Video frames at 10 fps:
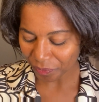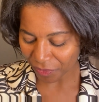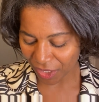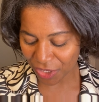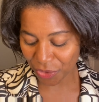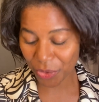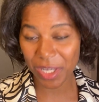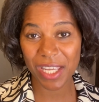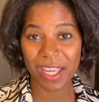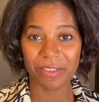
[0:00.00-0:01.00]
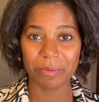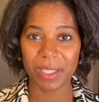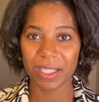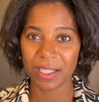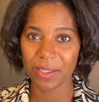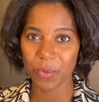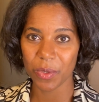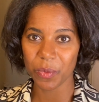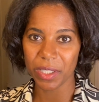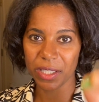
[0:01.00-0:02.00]
and so he gave me this
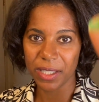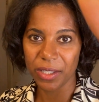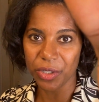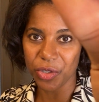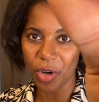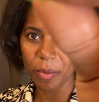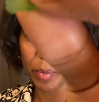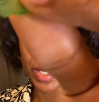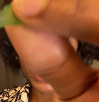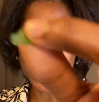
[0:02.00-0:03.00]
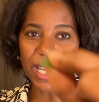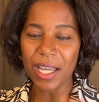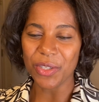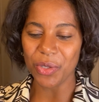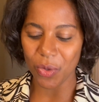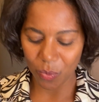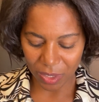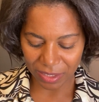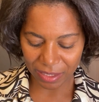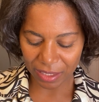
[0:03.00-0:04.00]
one with a teardrop. So
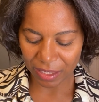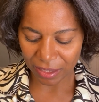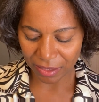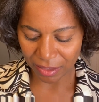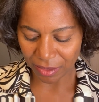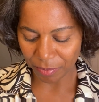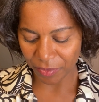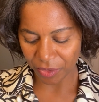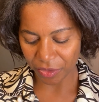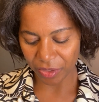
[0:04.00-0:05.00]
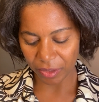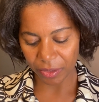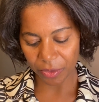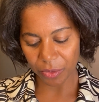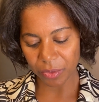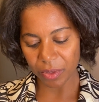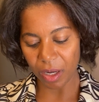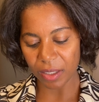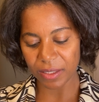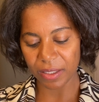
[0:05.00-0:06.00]
what's in it? There's a little
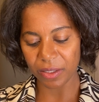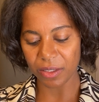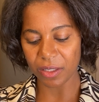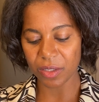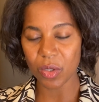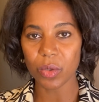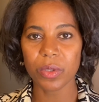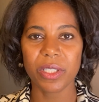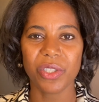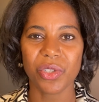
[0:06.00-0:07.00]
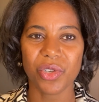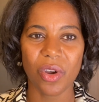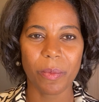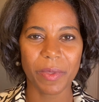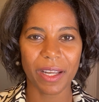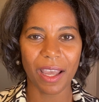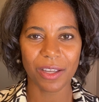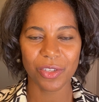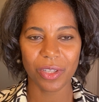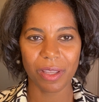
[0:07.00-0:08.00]
dot in there that's called teardrop that
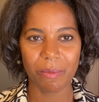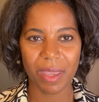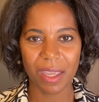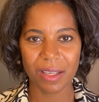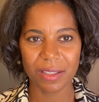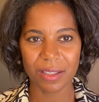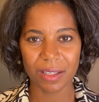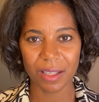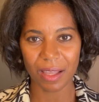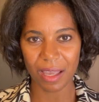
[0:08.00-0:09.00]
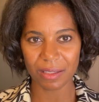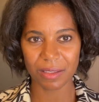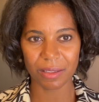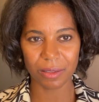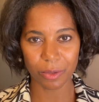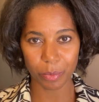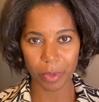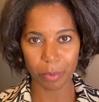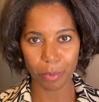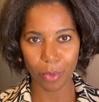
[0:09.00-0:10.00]
actually makes the glass a little
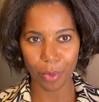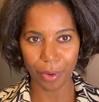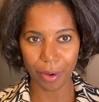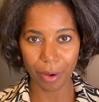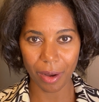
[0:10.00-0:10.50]
bit more,